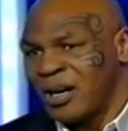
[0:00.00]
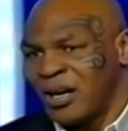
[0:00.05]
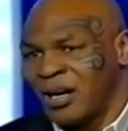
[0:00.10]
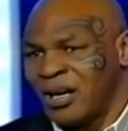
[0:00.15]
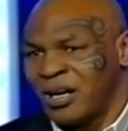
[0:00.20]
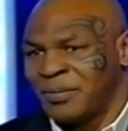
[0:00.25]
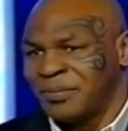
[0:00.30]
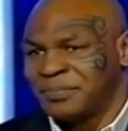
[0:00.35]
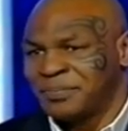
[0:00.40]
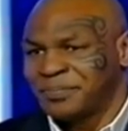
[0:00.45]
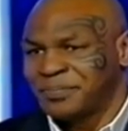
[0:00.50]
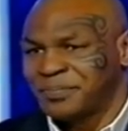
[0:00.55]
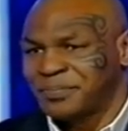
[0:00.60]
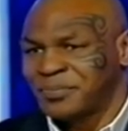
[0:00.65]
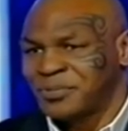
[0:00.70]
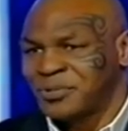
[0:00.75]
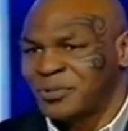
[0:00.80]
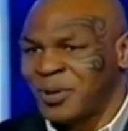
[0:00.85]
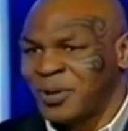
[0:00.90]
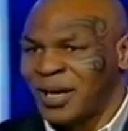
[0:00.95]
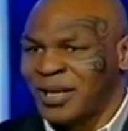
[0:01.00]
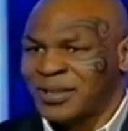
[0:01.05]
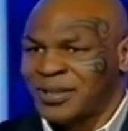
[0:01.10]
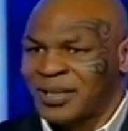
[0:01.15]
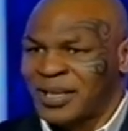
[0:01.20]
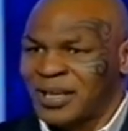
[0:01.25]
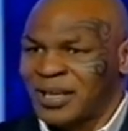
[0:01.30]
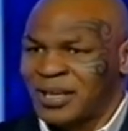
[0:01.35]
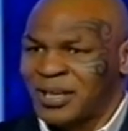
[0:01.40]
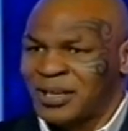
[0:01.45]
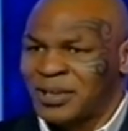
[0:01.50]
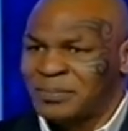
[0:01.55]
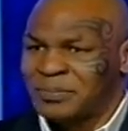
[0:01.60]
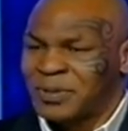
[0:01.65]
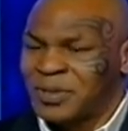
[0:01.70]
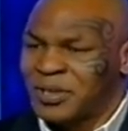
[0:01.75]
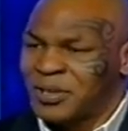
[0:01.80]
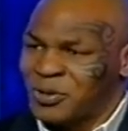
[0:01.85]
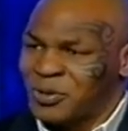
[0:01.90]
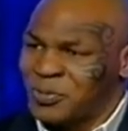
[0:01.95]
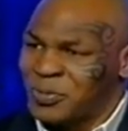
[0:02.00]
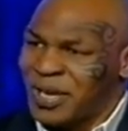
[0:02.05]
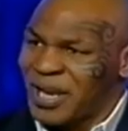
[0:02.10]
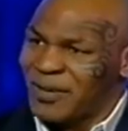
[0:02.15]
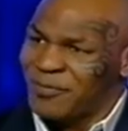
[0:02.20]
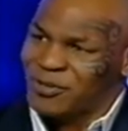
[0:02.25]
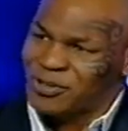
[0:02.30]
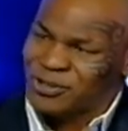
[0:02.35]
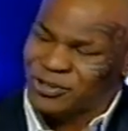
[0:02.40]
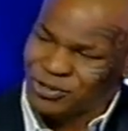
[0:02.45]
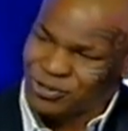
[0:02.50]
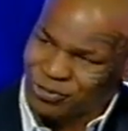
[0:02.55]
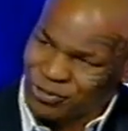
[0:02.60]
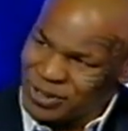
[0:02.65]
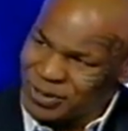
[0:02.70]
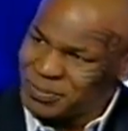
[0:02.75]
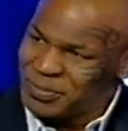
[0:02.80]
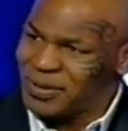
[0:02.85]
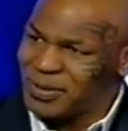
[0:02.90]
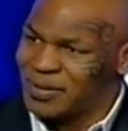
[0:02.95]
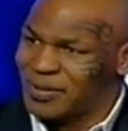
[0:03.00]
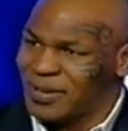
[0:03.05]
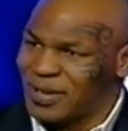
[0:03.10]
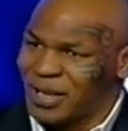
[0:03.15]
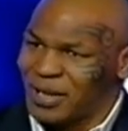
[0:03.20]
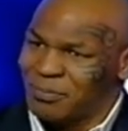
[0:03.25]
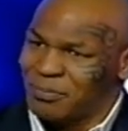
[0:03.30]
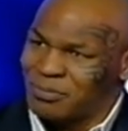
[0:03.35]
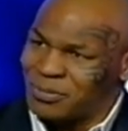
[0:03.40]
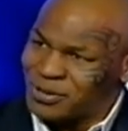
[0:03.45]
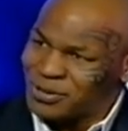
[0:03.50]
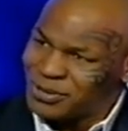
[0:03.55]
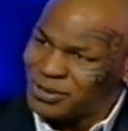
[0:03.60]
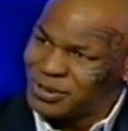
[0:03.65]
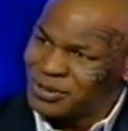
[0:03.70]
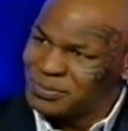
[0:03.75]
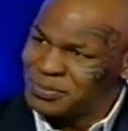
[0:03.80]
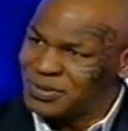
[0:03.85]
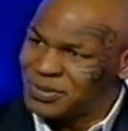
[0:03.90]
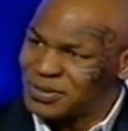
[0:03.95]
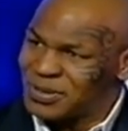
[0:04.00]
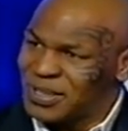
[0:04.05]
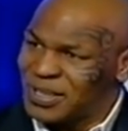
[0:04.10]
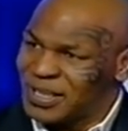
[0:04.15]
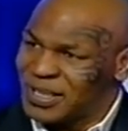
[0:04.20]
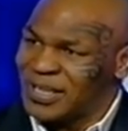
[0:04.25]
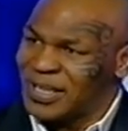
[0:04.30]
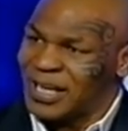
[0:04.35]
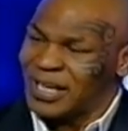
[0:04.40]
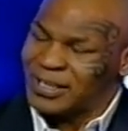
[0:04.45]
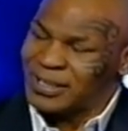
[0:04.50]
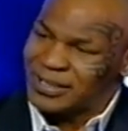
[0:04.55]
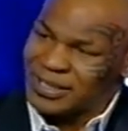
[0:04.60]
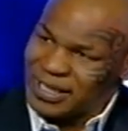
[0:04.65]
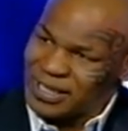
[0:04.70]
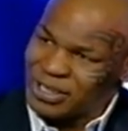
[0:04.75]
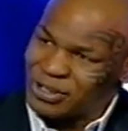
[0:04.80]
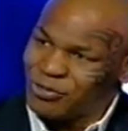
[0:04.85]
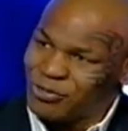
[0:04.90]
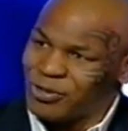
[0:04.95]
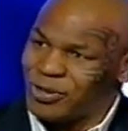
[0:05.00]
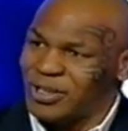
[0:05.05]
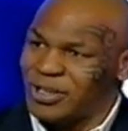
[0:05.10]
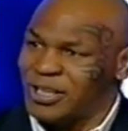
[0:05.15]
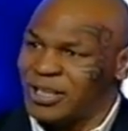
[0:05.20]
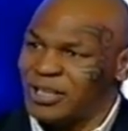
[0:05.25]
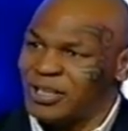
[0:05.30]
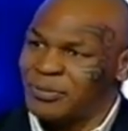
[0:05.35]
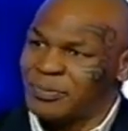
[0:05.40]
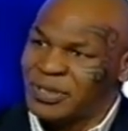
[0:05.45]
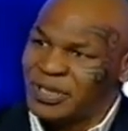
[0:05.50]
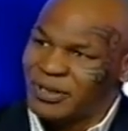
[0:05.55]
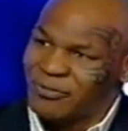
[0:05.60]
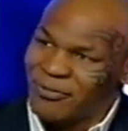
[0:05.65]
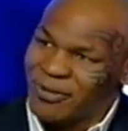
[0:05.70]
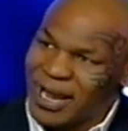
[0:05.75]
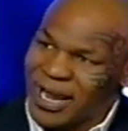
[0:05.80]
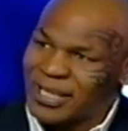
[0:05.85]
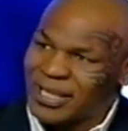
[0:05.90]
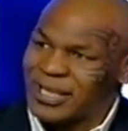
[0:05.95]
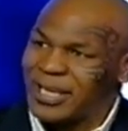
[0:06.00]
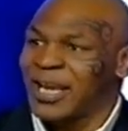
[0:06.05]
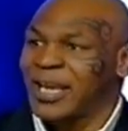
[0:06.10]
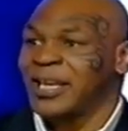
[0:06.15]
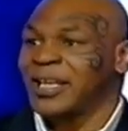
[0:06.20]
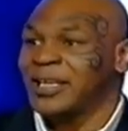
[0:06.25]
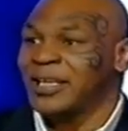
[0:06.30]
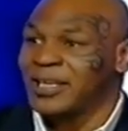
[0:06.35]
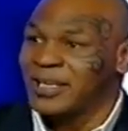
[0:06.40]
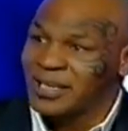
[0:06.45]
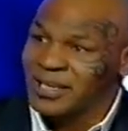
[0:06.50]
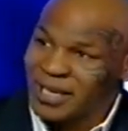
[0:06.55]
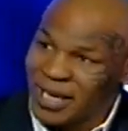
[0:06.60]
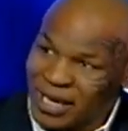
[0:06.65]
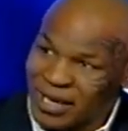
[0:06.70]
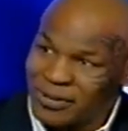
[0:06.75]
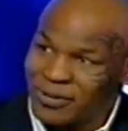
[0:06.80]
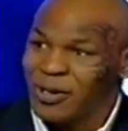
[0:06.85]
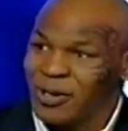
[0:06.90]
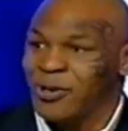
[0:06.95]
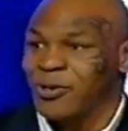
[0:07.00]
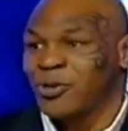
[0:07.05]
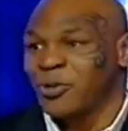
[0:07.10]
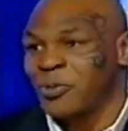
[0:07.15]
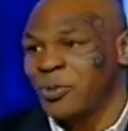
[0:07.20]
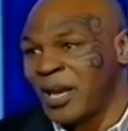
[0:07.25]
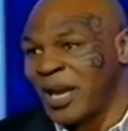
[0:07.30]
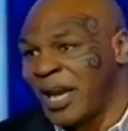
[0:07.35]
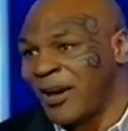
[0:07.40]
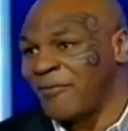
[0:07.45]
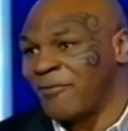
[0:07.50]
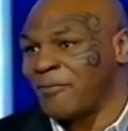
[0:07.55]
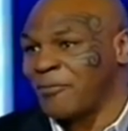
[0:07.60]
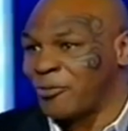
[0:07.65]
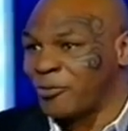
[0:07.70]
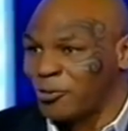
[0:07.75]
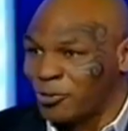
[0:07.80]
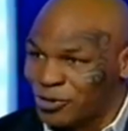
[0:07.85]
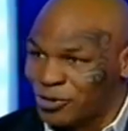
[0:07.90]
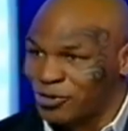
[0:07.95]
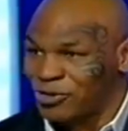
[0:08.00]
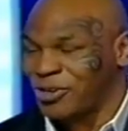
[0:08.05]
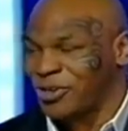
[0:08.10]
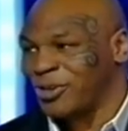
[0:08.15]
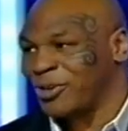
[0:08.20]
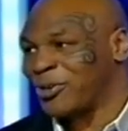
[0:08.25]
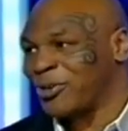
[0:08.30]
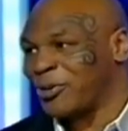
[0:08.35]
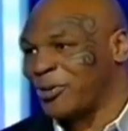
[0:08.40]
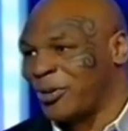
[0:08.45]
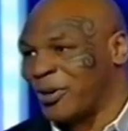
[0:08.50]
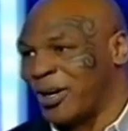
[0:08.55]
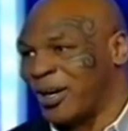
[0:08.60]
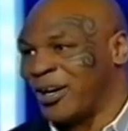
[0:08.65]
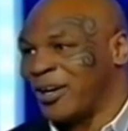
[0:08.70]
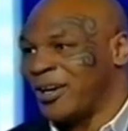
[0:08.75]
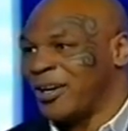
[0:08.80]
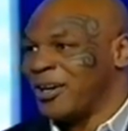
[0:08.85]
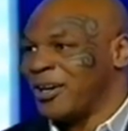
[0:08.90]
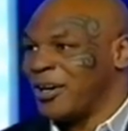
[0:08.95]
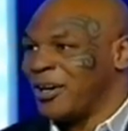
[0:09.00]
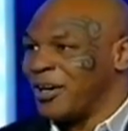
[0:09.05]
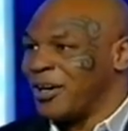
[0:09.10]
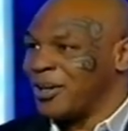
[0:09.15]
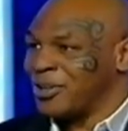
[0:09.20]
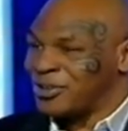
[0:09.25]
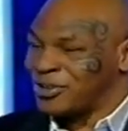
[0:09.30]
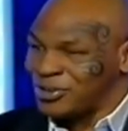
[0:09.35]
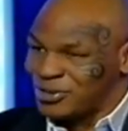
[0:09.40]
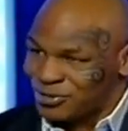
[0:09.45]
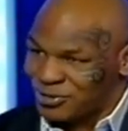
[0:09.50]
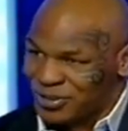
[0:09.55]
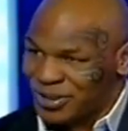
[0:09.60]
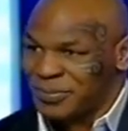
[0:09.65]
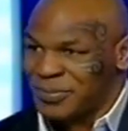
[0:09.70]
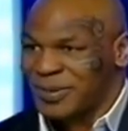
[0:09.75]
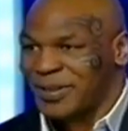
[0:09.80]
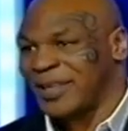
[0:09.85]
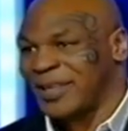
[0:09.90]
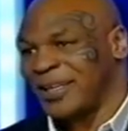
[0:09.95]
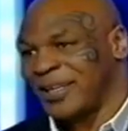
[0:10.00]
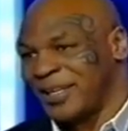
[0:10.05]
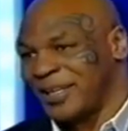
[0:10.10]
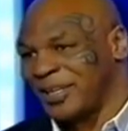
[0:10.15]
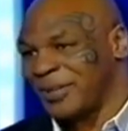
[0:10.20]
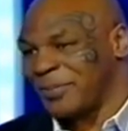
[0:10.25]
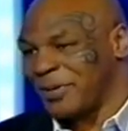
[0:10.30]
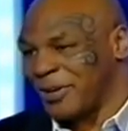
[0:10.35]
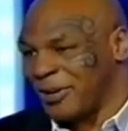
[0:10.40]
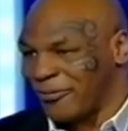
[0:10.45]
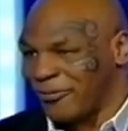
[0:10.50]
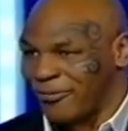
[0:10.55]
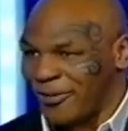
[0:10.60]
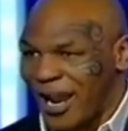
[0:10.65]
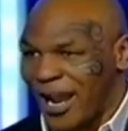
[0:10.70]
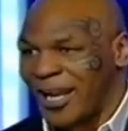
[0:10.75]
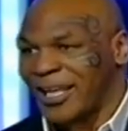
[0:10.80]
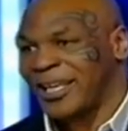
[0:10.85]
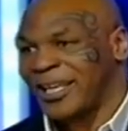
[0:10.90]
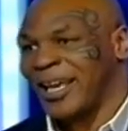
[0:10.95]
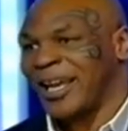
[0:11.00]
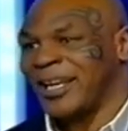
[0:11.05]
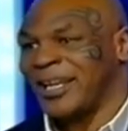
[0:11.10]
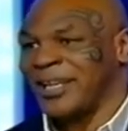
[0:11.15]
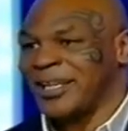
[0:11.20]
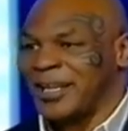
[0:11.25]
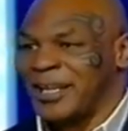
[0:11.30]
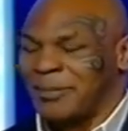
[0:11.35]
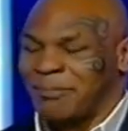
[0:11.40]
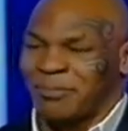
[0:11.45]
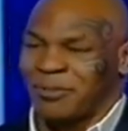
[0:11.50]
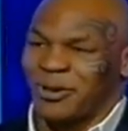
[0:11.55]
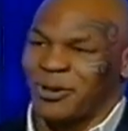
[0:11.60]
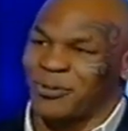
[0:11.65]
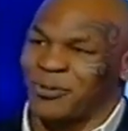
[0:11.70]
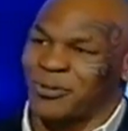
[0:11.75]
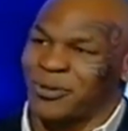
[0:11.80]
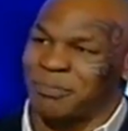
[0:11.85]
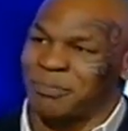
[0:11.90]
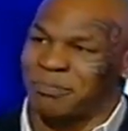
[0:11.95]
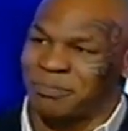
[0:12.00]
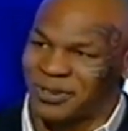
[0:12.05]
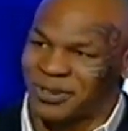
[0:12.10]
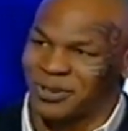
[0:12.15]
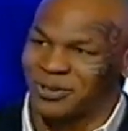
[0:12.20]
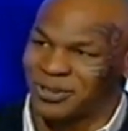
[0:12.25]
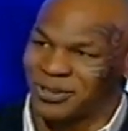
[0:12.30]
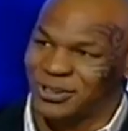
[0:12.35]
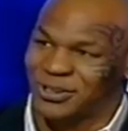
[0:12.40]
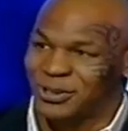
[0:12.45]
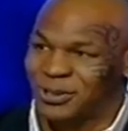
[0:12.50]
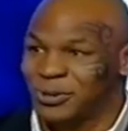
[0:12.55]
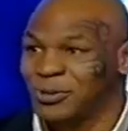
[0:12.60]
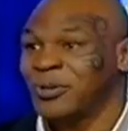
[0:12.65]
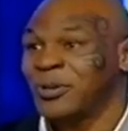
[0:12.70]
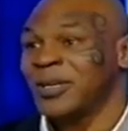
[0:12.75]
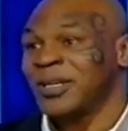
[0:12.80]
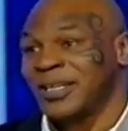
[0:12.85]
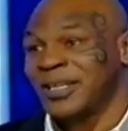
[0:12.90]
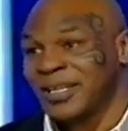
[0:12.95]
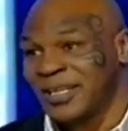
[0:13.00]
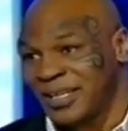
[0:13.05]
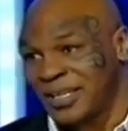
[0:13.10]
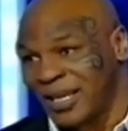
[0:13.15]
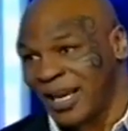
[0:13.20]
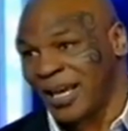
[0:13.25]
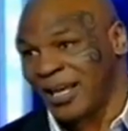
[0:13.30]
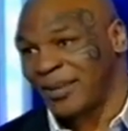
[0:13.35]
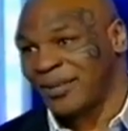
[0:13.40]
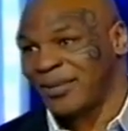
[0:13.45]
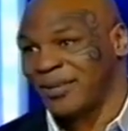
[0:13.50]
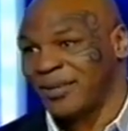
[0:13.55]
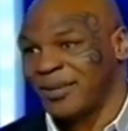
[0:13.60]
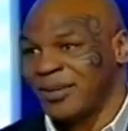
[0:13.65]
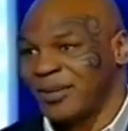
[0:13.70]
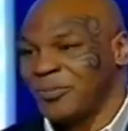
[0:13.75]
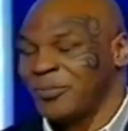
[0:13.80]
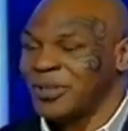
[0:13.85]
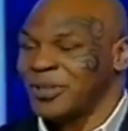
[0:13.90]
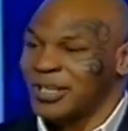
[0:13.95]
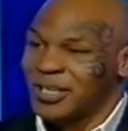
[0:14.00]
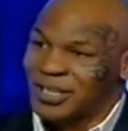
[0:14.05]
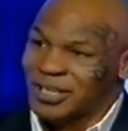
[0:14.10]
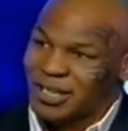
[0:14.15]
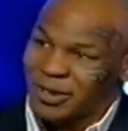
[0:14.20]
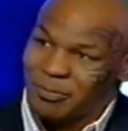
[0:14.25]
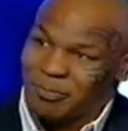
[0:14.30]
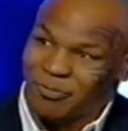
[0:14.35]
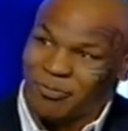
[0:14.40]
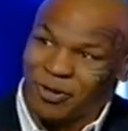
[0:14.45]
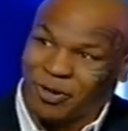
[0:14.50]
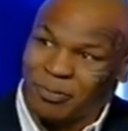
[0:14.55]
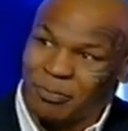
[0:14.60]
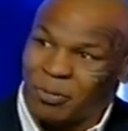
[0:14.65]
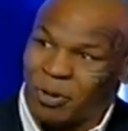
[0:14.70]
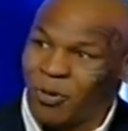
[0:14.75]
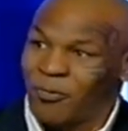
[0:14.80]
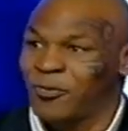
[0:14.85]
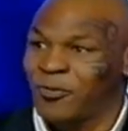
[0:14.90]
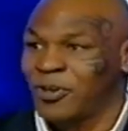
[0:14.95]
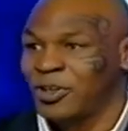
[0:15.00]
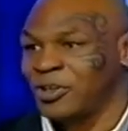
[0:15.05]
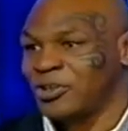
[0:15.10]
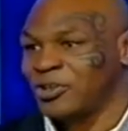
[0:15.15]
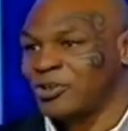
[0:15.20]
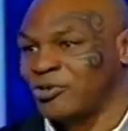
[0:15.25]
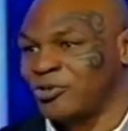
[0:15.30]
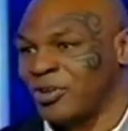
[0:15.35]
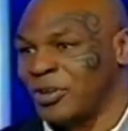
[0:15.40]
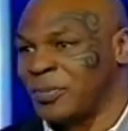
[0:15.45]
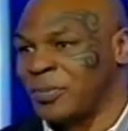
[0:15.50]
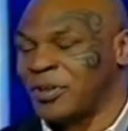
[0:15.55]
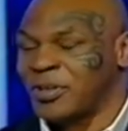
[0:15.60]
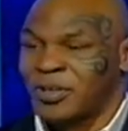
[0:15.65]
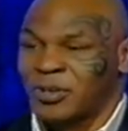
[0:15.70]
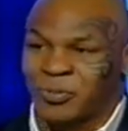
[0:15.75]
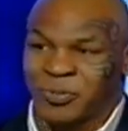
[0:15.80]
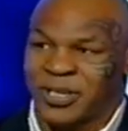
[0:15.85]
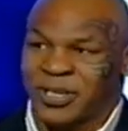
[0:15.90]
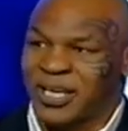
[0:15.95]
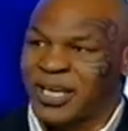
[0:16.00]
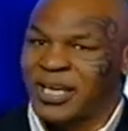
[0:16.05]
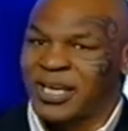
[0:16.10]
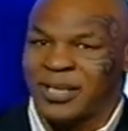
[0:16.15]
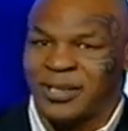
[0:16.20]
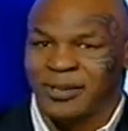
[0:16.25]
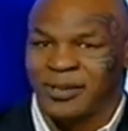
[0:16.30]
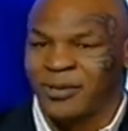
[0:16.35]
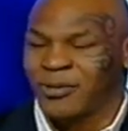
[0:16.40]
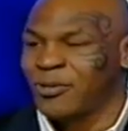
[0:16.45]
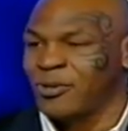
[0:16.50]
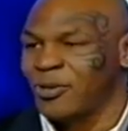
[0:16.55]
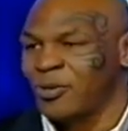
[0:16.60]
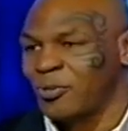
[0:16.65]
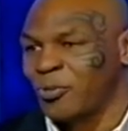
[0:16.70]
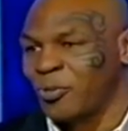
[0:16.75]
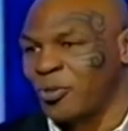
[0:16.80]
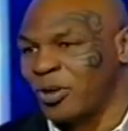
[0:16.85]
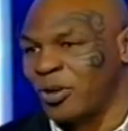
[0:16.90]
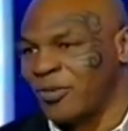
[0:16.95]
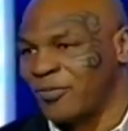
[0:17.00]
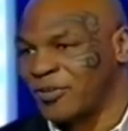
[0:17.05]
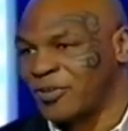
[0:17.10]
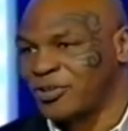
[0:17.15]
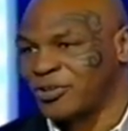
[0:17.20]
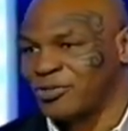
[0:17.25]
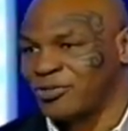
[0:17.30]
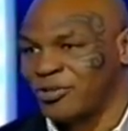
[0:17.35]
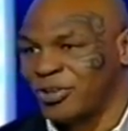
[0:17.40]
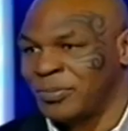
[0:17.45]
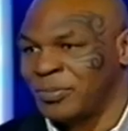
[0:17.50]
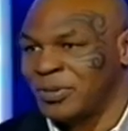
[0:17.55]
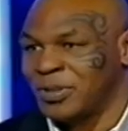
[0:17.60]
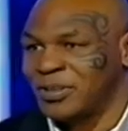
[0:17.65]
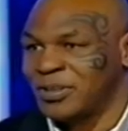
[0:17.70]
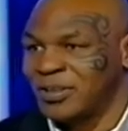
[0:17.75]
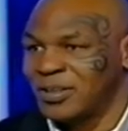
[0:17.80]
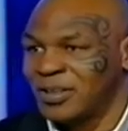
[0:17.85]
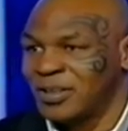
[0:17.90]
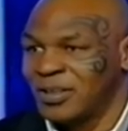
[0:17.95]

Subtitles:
Do I think, do we have extremists that are Muslims and that are dangerous and need to be eradicated? Yes. Do we have Christians who are extremists that need to be eradicated, that blows up buildings too? Yes. We need to get rid of both of the extremists because we can't exist in a world of extremists.